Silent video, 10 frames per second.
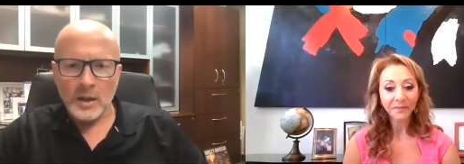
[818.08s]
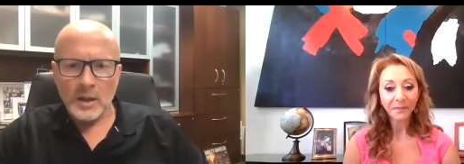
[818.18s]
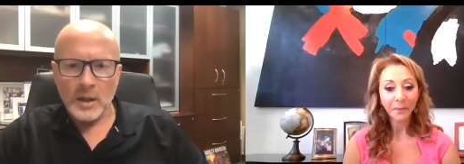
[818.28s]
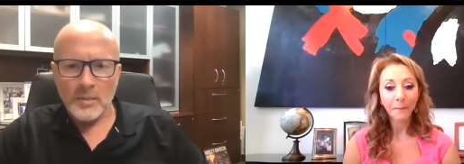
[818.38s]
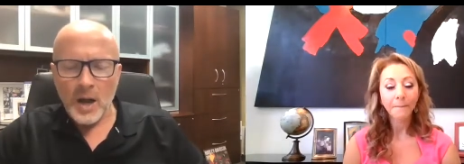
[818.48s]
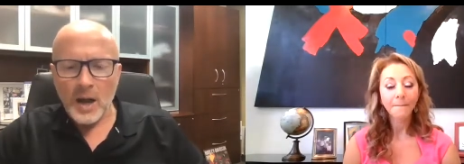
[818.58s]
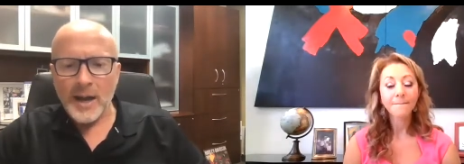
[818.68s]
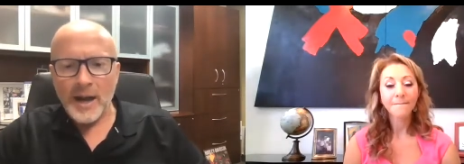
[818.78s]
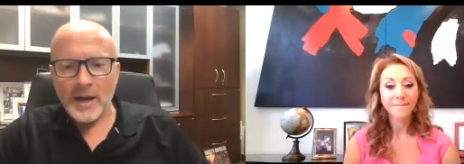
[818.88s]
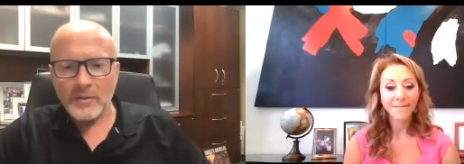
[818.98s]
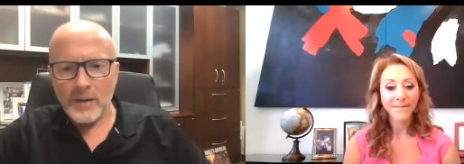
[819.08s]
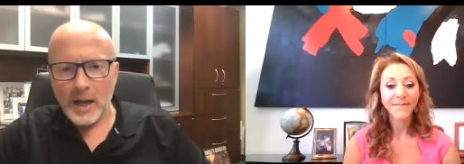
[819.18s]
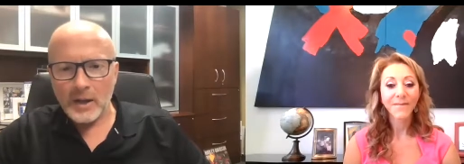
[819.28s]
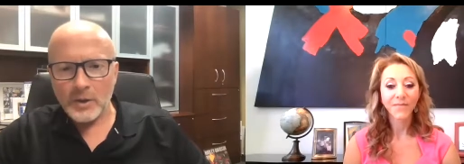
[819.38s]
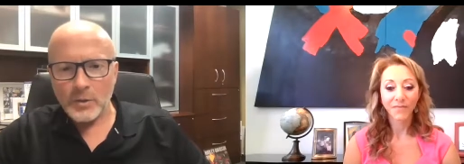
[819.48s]
Speaker 1: I'm not adding
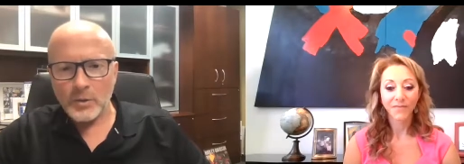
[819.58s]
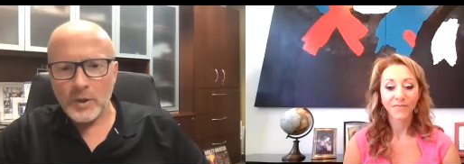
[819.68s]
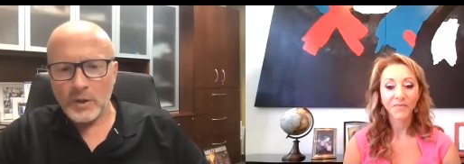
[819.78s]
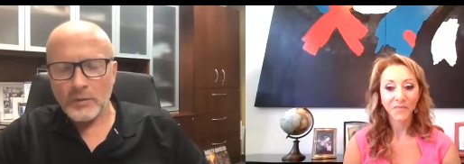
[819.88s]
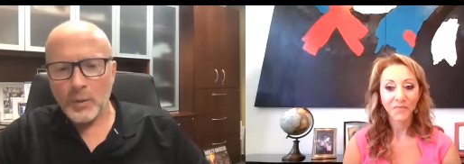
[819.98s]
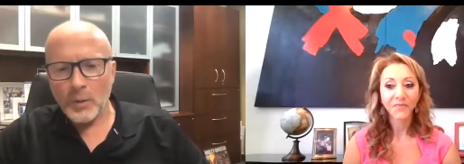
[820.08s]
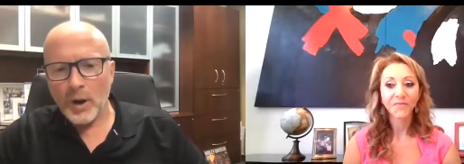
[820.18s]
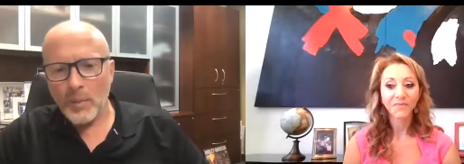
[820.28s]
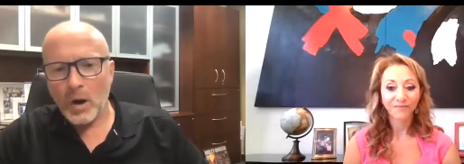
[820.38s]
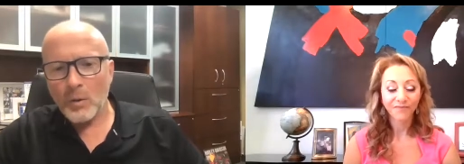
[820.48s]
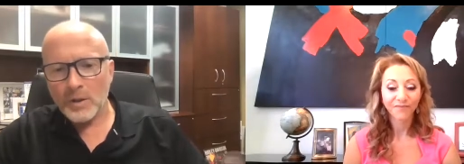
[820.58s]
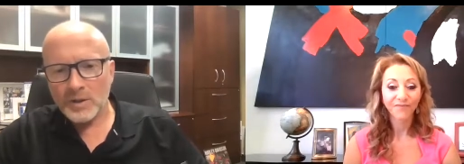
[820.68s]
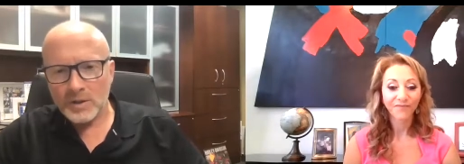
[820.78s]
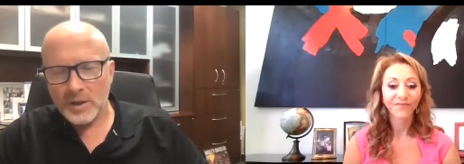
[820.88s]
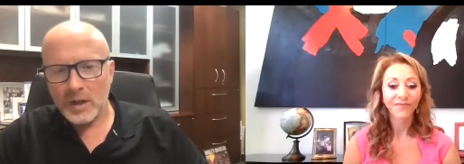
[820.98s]
value, therefore I'm always
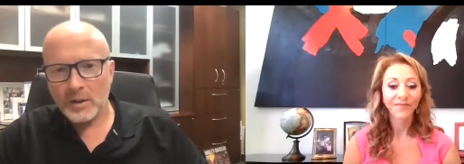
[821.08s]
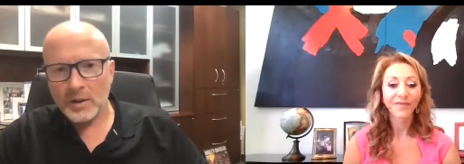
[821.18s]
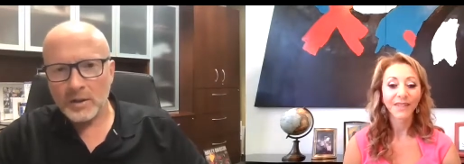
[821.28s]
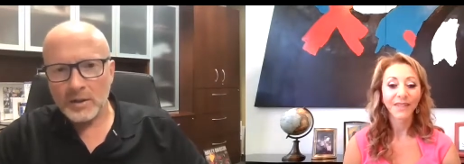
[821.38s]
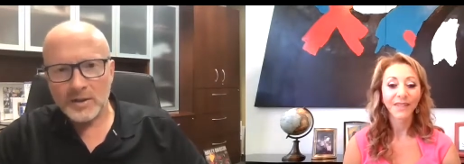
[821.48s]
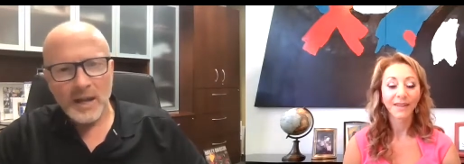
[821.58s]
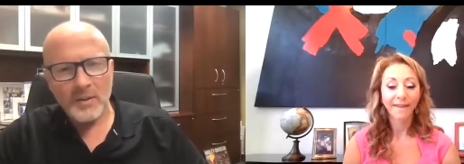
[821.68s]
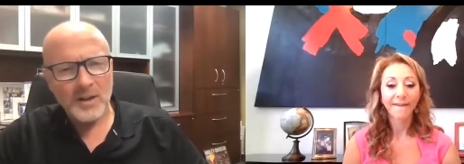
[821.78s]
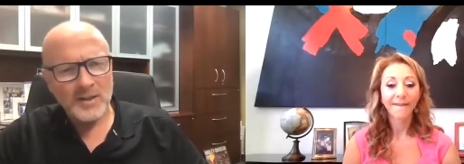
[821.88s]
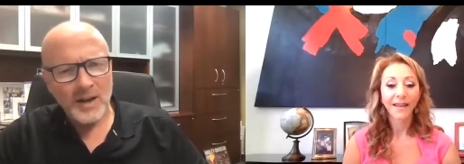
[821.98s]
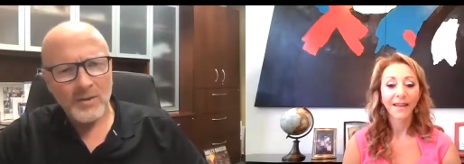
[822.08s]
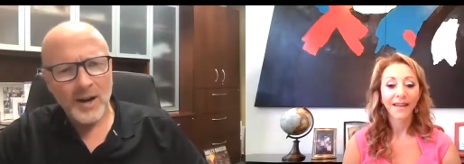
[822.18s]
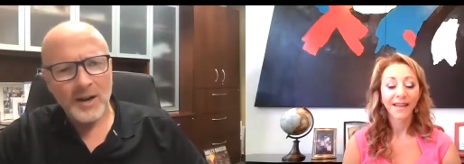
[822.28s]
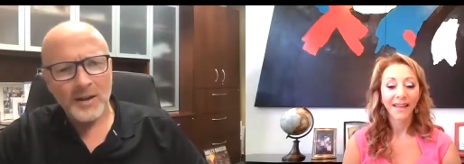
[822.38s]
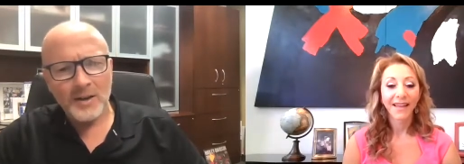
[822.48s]
selling. Is that is that
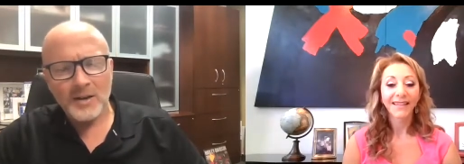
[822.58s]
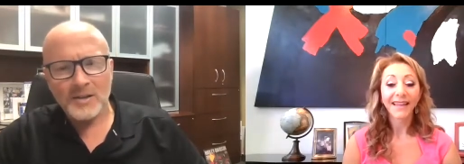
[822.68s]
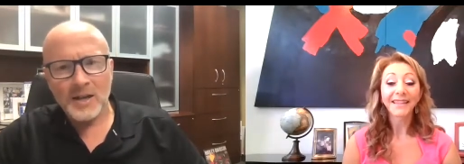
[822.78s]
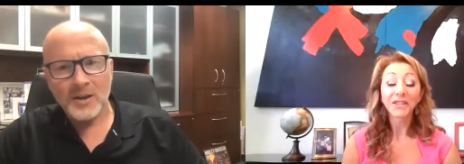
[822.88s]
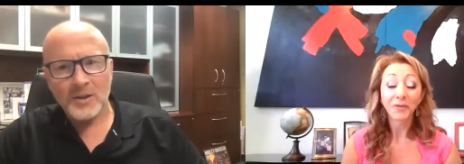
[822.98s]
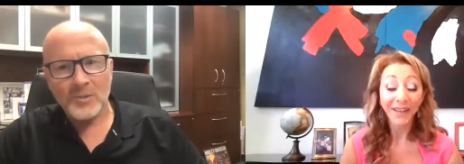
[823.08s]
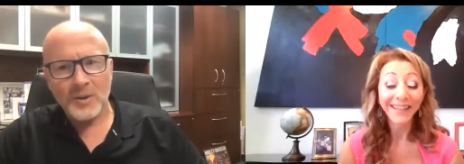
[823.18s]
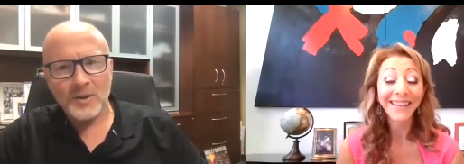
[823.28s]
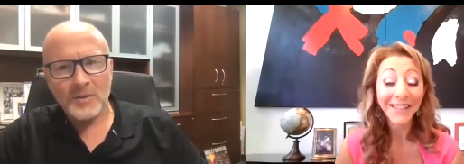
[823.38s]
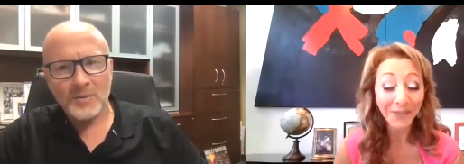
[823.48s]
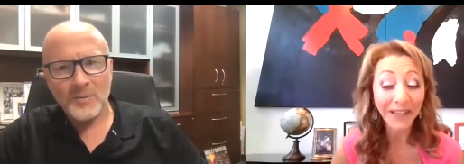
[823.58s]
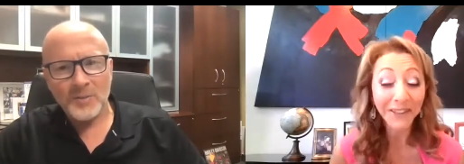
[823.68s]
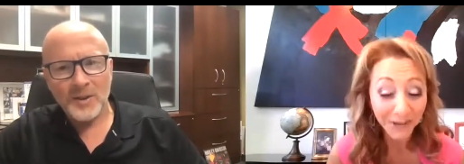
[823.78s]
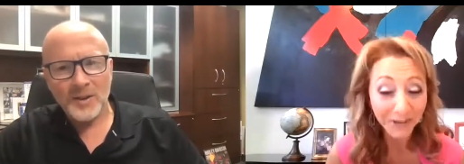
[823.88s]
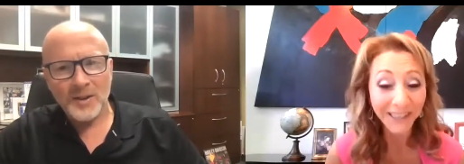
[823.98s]
right? Is that, that is right?
Speaker 2: That is
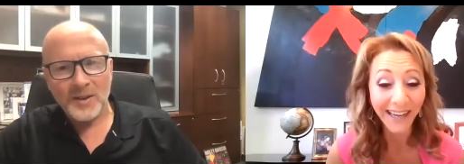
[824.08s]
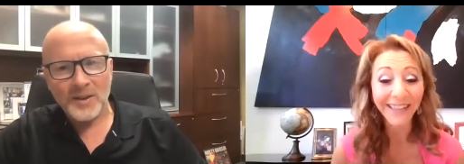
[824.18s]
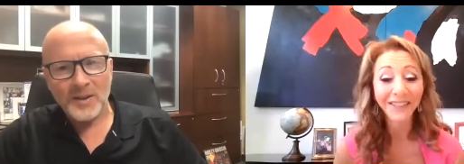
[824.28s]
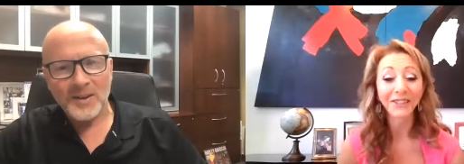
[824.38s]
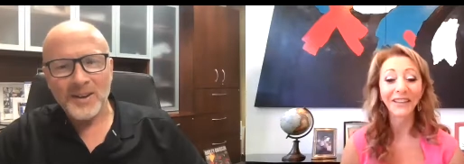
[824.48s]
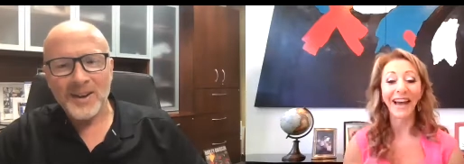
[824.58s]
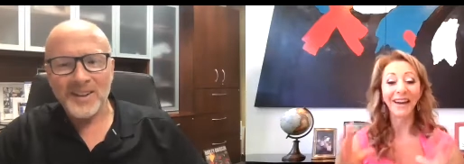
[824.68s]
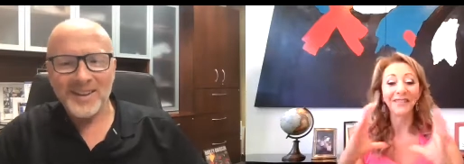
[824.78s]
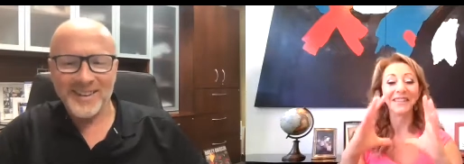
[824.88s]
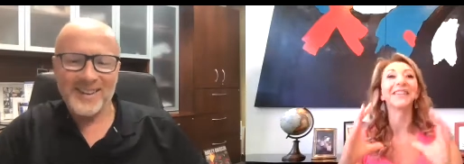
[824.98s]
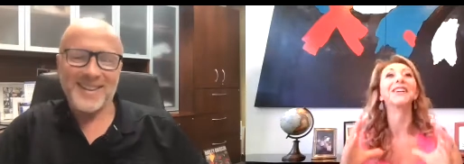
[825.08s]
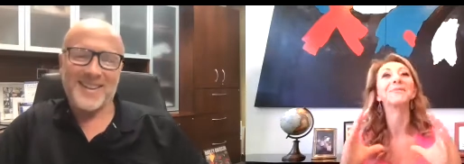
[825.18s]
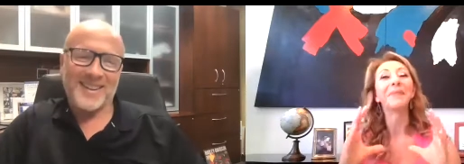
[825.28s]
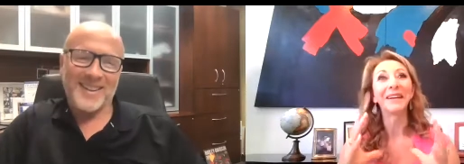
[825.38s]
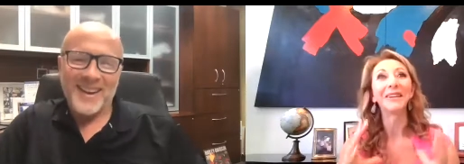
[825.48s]
right, Kody. I actually okay. have it
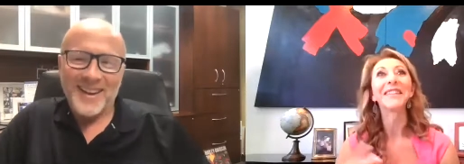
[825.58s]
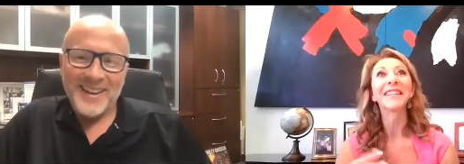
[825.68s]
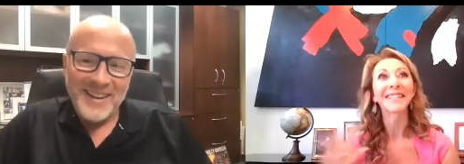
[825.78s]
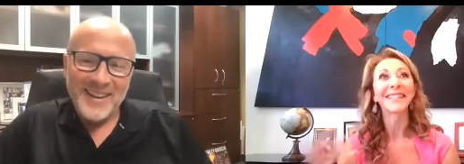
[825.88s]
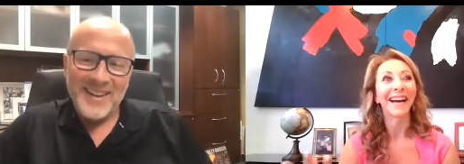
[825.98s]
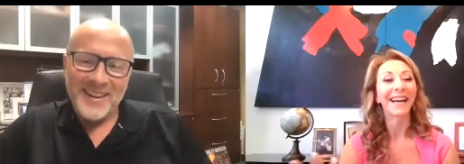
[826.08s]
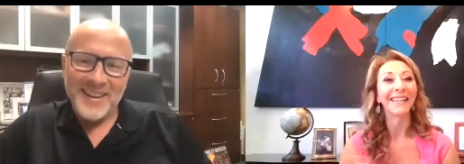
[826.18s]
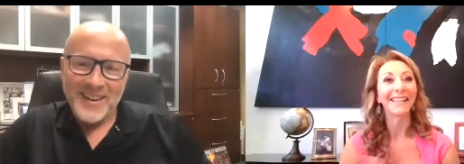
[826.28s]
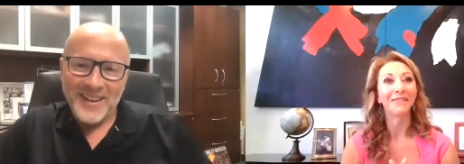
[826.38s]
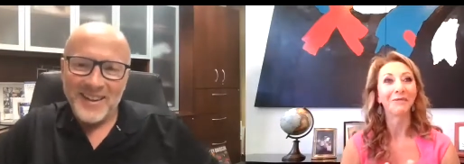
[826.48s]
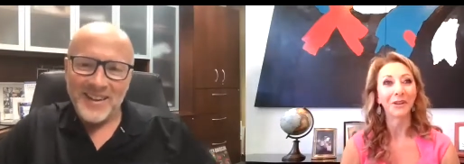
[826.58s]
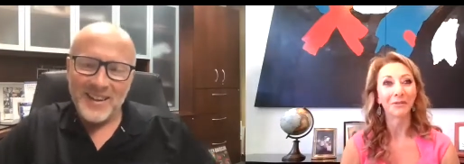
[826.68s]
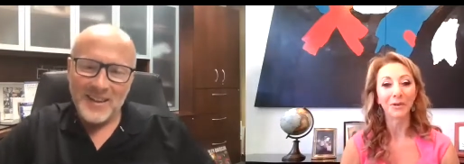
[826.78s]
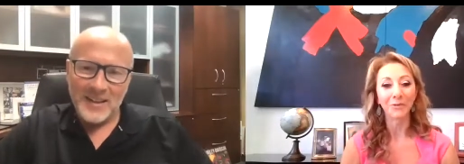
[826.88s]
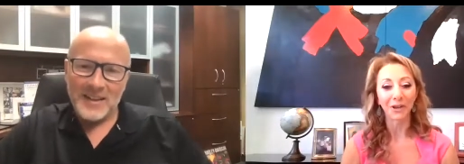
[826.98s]
on my on the slide in one
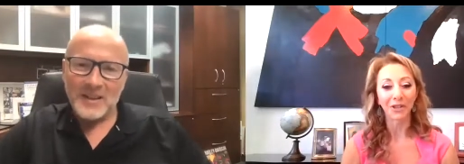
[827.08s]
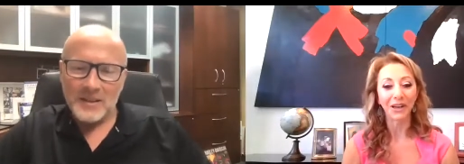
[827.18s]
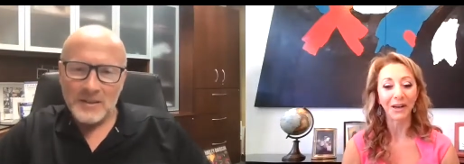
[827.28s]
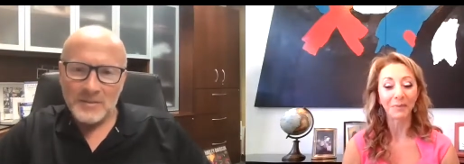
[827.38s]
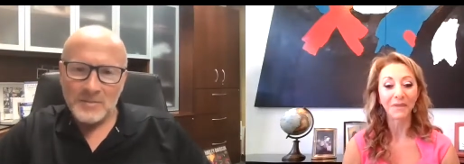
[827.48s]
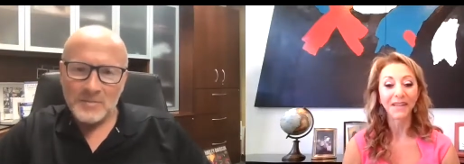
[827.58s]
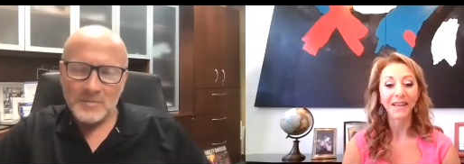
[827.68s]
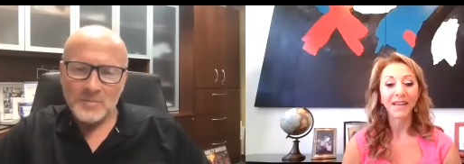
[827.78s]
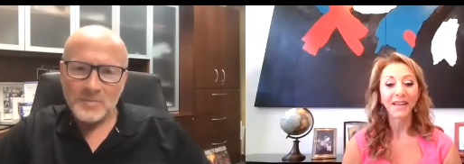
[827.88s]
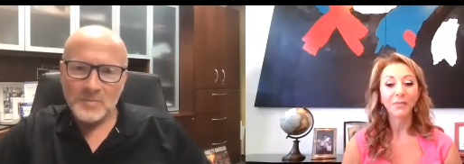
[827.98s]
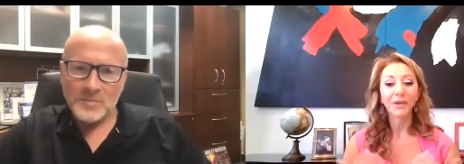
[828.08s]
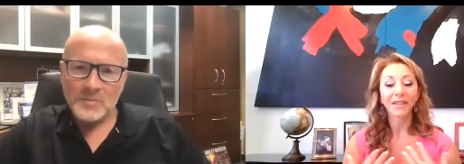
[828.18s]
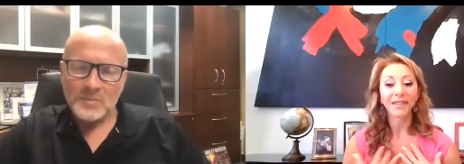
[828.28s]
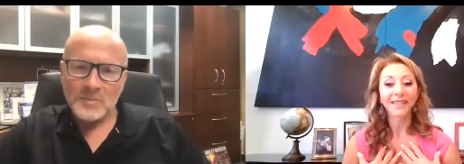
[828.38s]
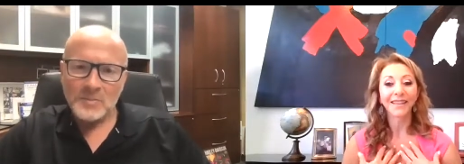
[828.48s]
of my workshops
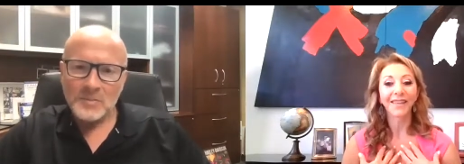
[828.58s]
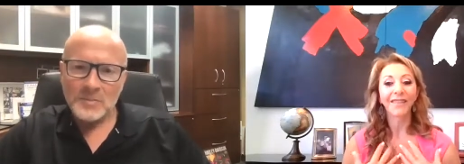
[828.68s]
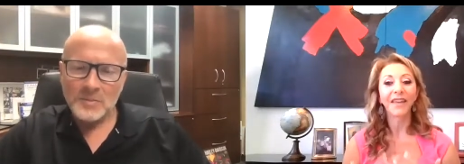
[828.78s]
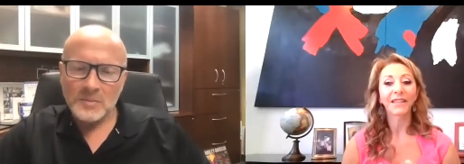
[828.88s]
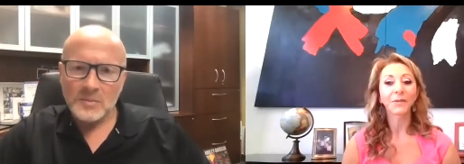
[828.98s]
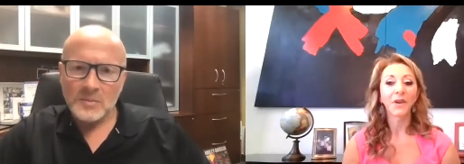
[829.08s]
because that's